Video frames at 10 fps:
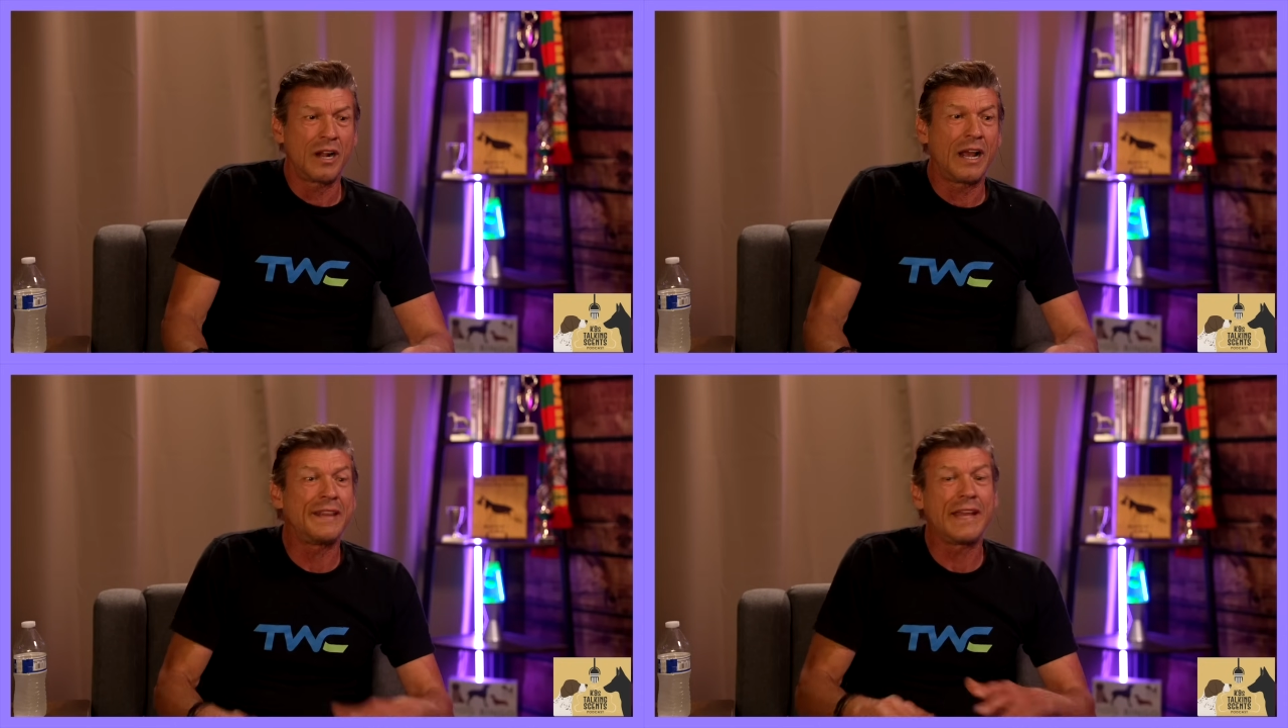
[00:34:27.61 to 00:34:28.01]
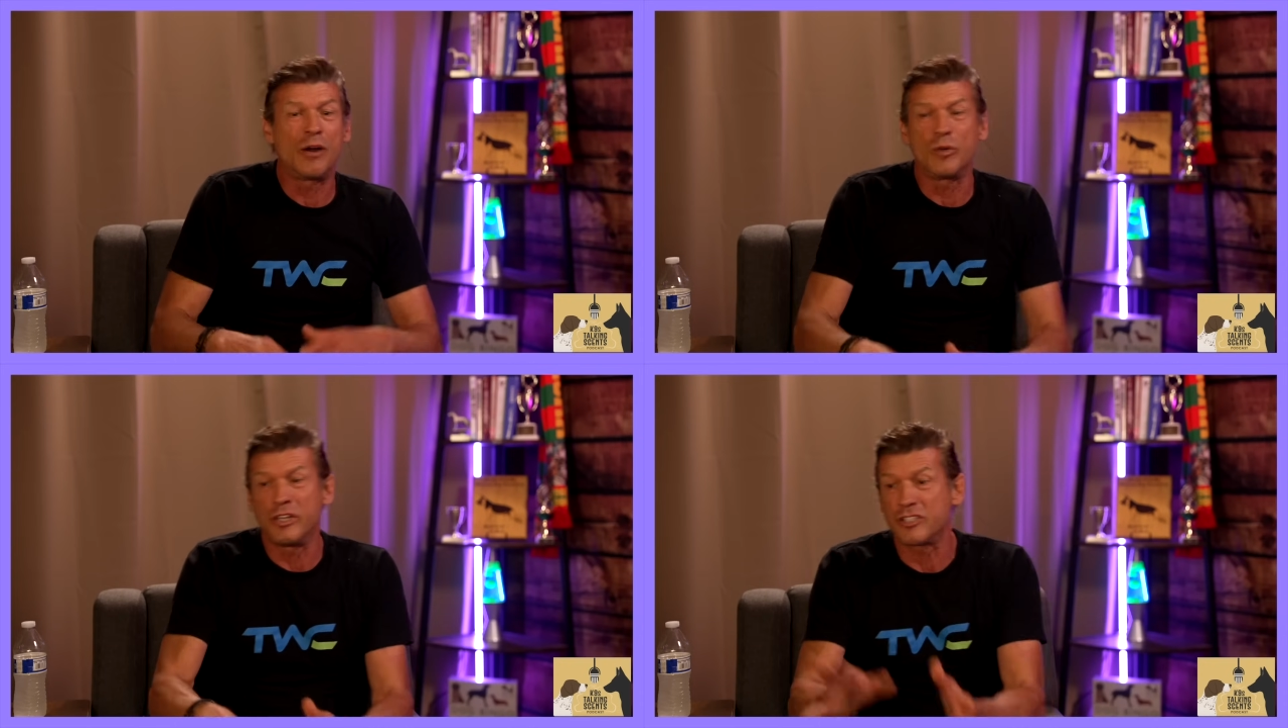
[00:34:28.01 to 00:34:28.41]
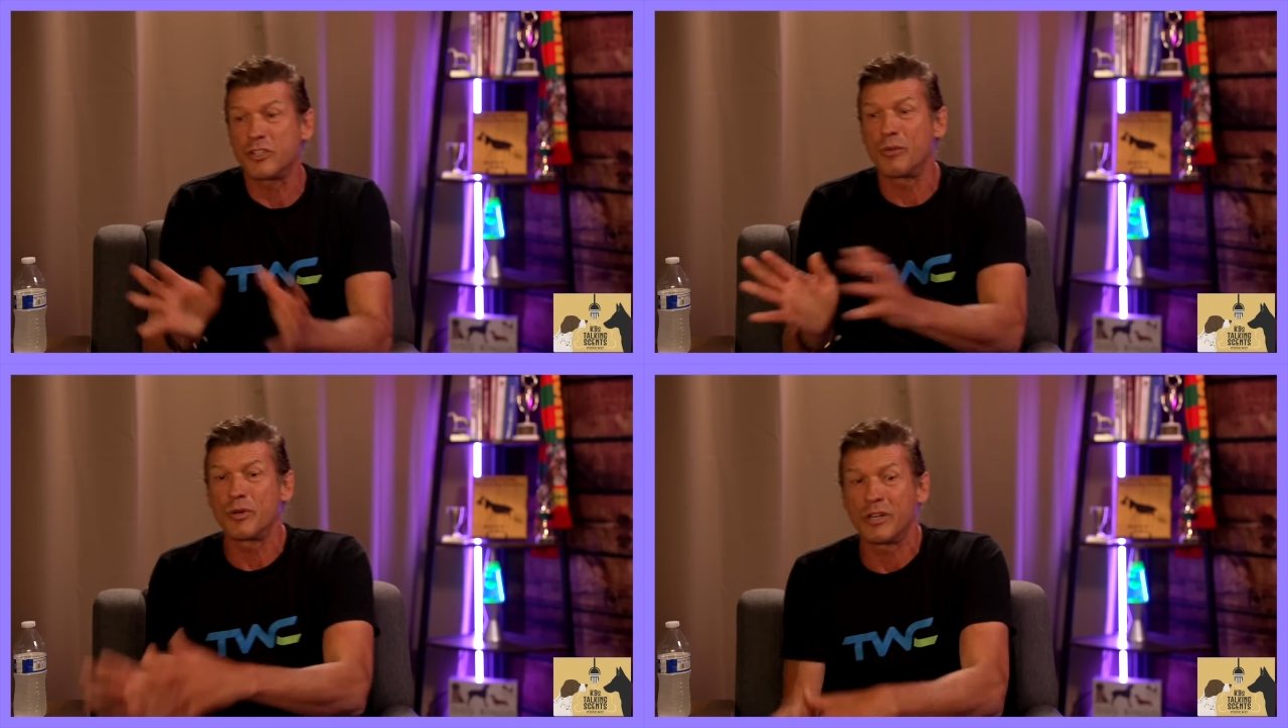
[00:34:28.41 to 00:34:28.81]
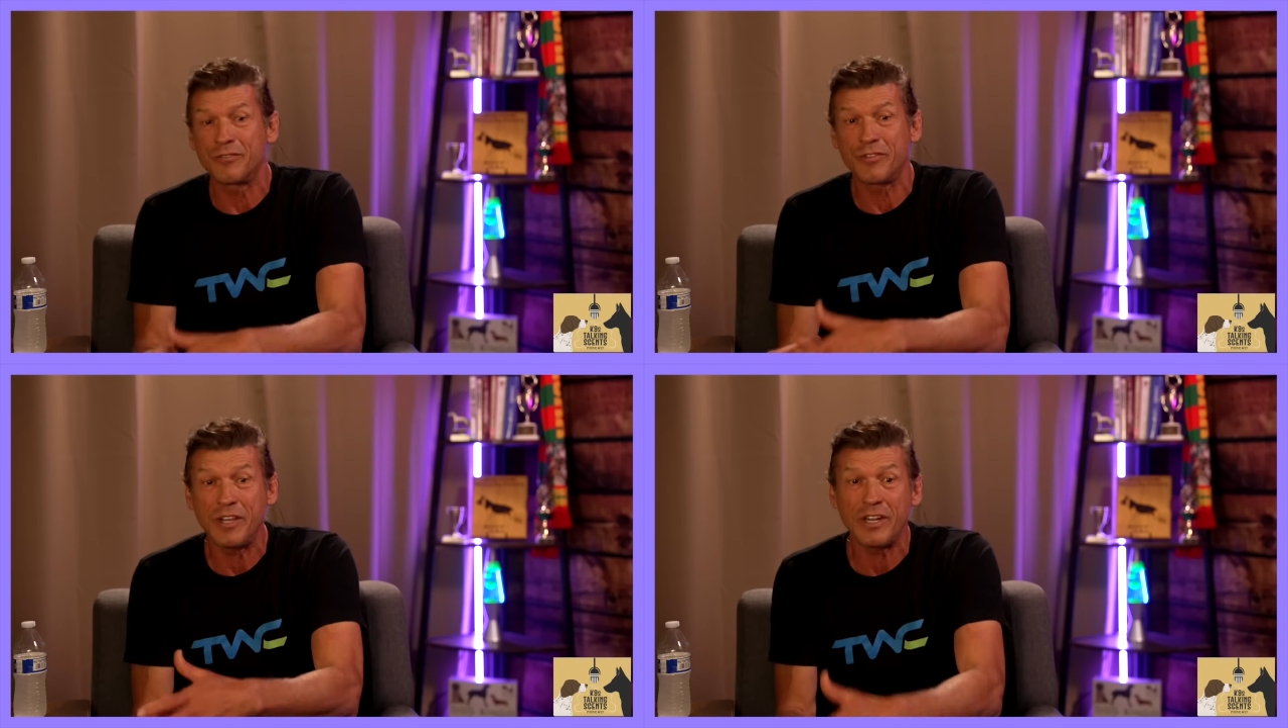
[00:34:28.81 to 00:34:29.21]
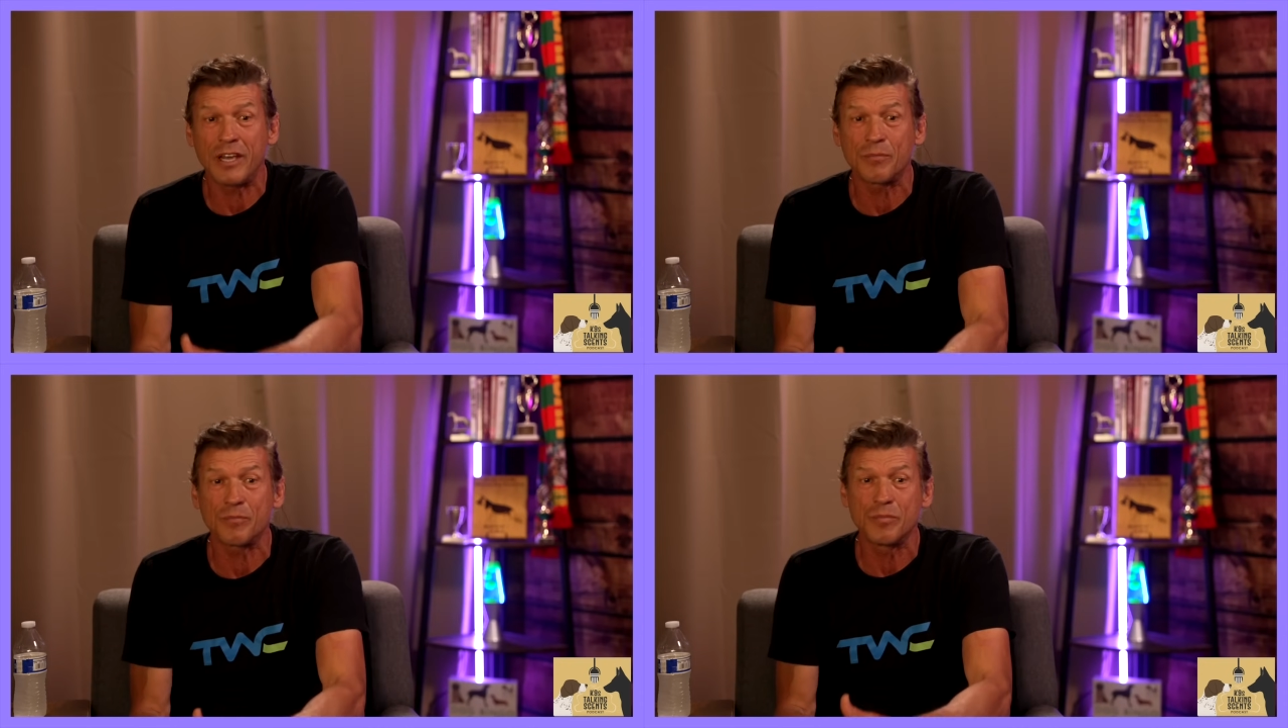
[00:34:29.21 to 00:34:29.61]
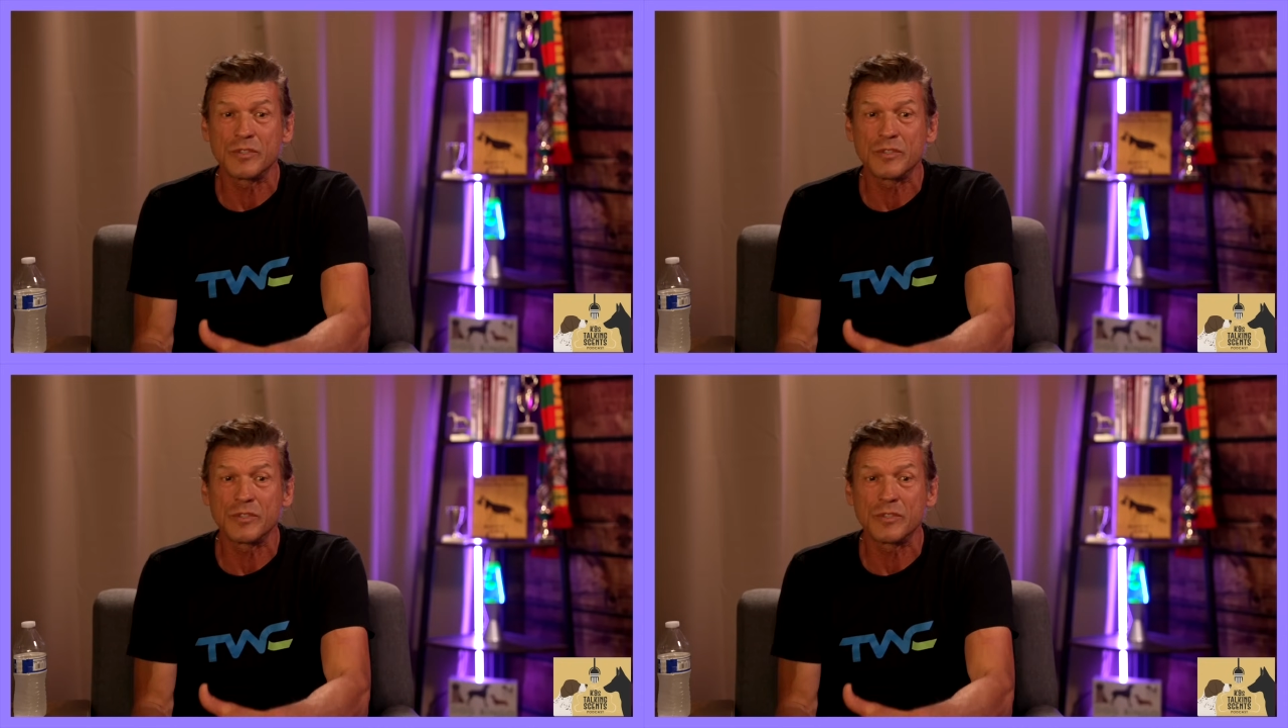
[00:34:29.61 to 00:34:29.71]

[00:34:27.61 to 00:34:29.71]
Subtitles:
And now we stop gonna feed him